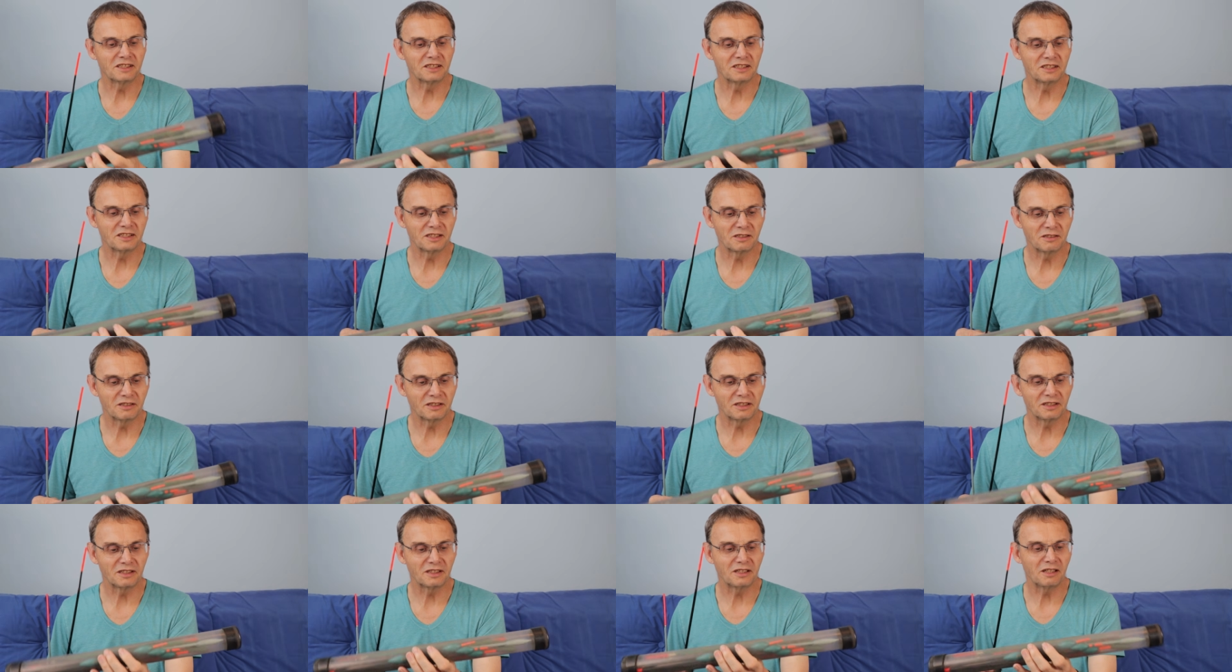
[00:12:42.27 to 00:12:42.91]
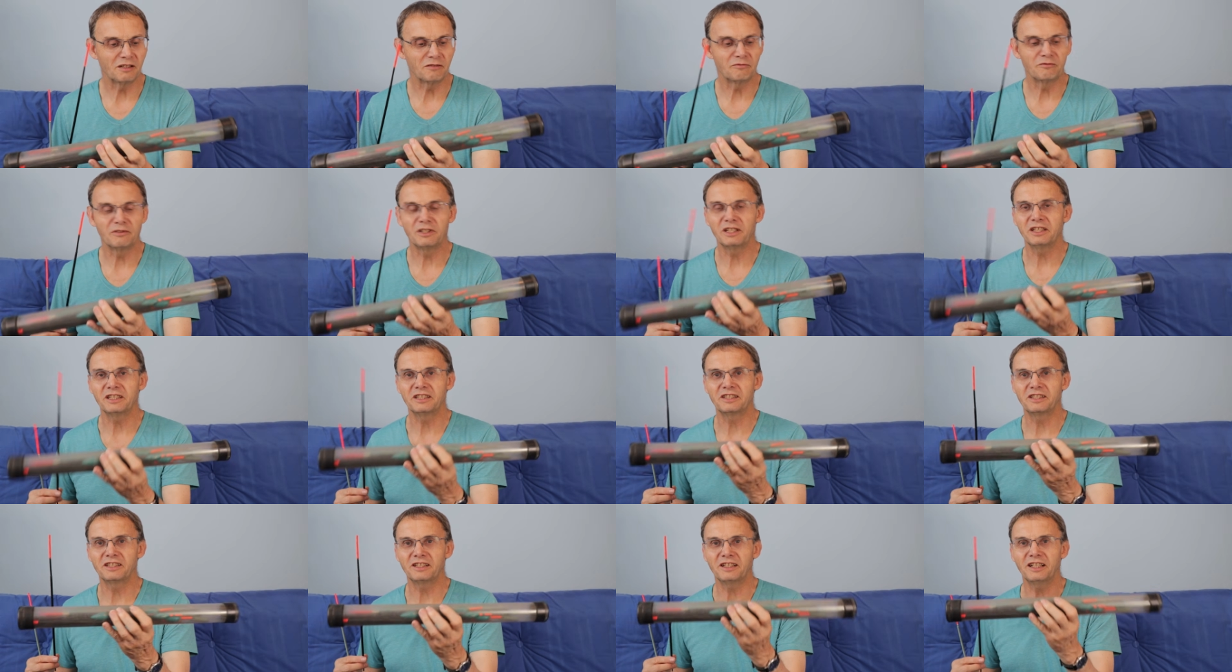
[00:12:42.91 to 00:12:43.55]
There's a
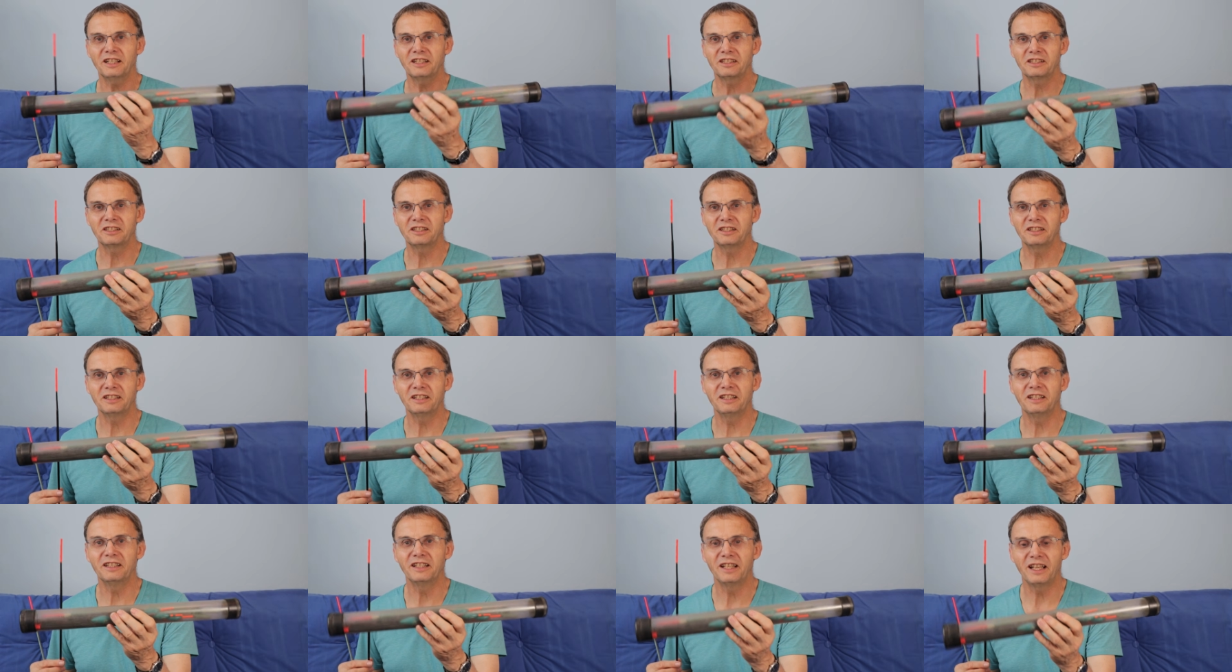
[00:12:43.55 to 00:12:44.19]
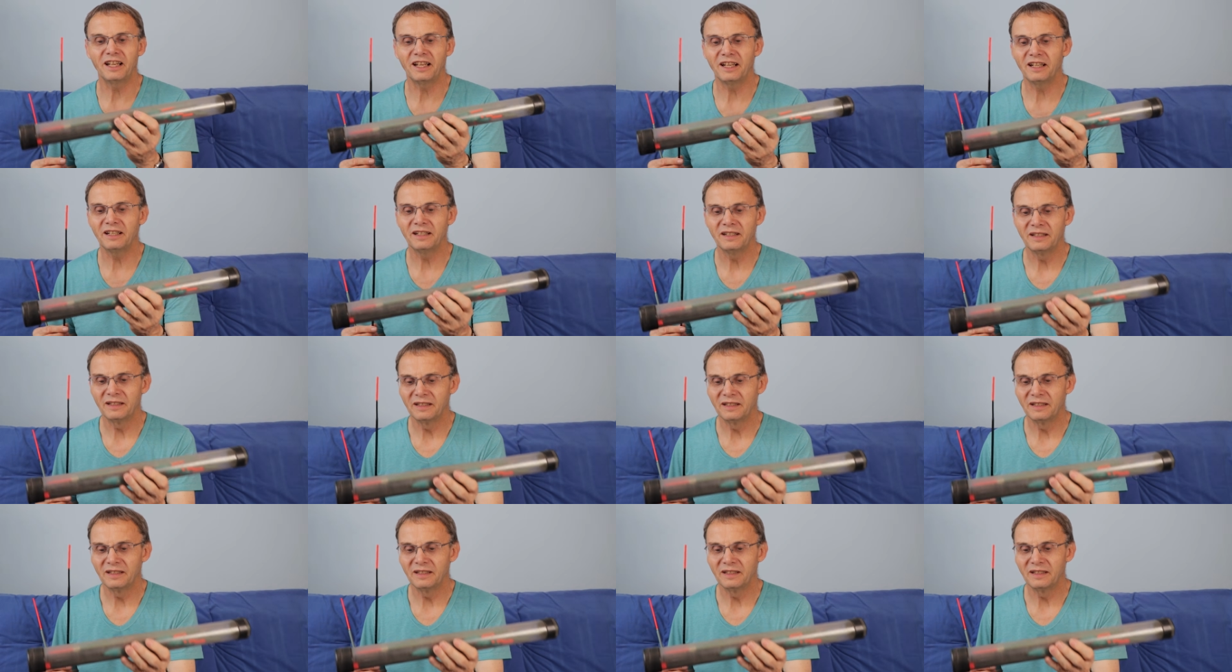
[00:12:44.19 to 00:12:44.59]
right selection in there.